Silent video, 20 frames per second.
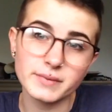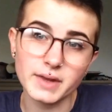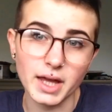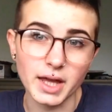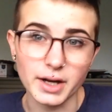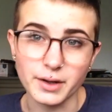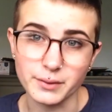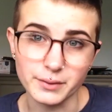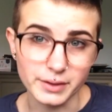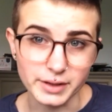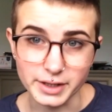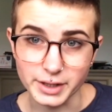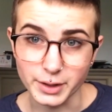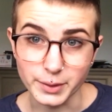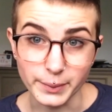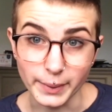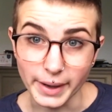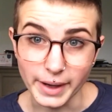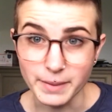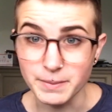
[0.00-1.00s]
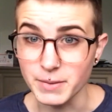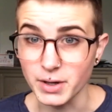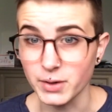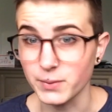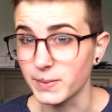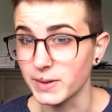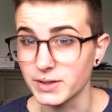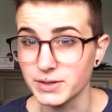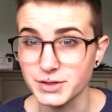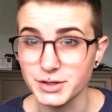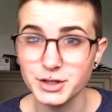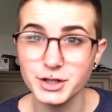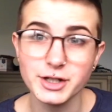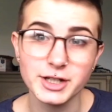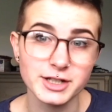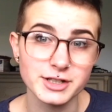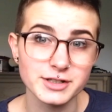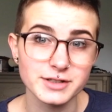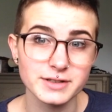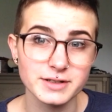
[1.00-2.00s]
I don't really know why, I'm not a piercer,
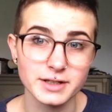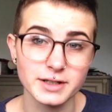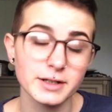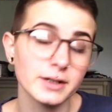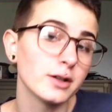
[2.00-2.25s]
he just did.